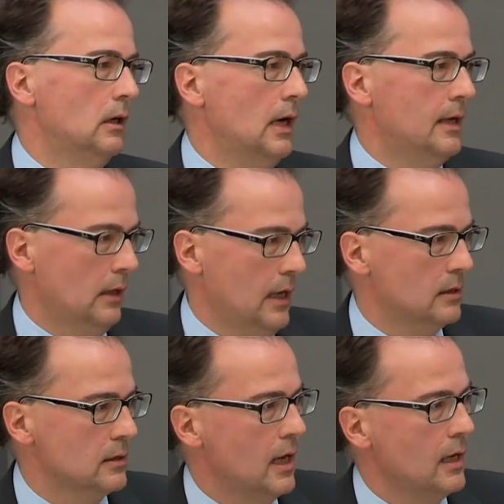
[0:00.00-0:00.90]
at a later
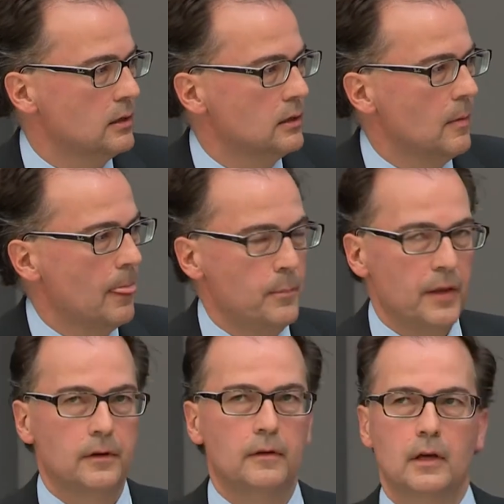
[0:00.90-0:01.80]
stage.
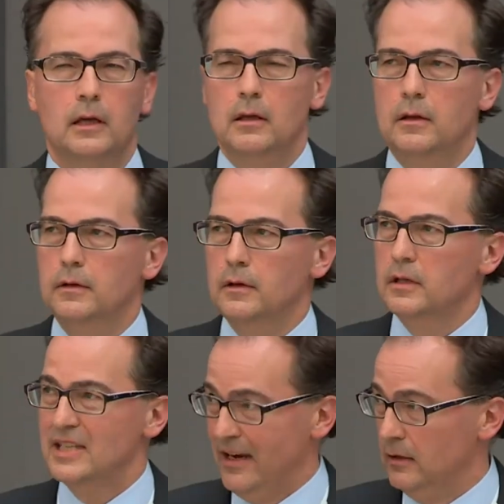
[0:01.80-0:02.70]
But the
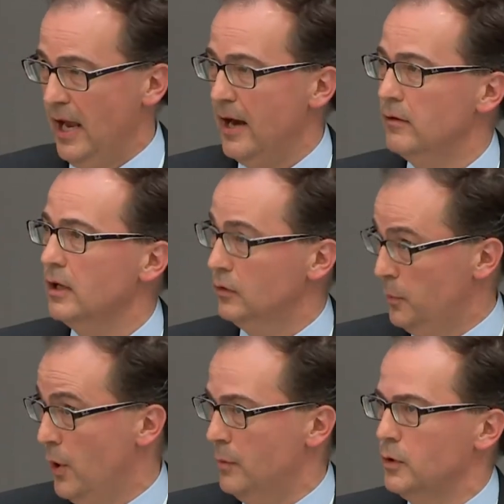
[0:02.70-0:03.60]
Secretariat, the
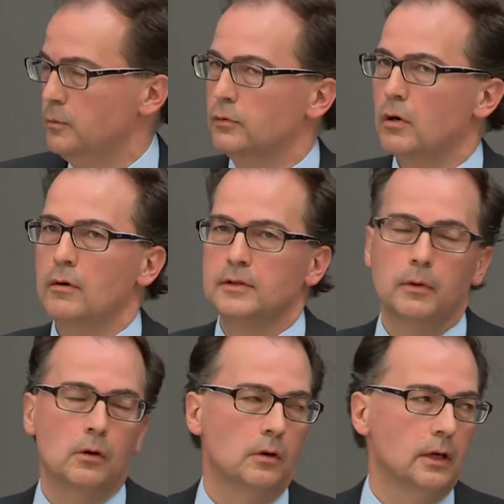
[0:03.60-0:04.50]
Permanent Bureau as we
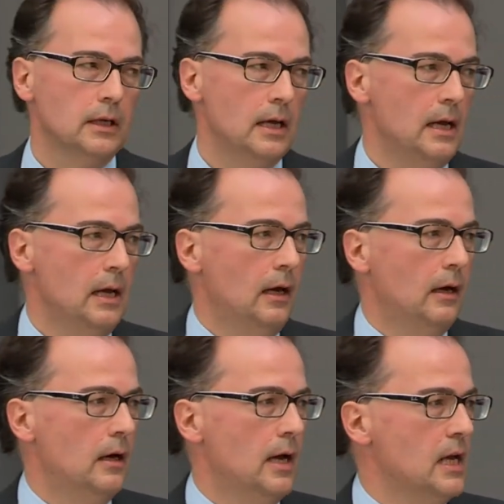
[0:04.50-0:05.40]
call it,
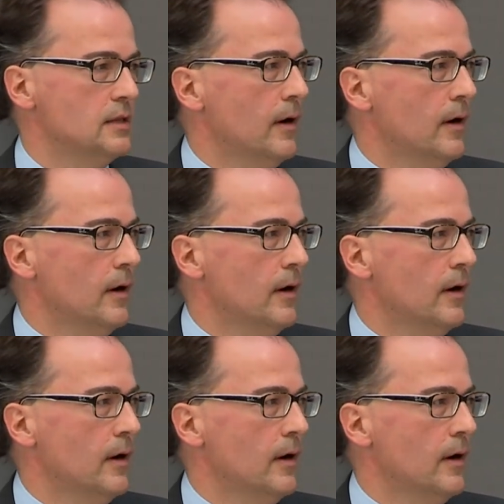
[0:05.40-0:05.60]
is very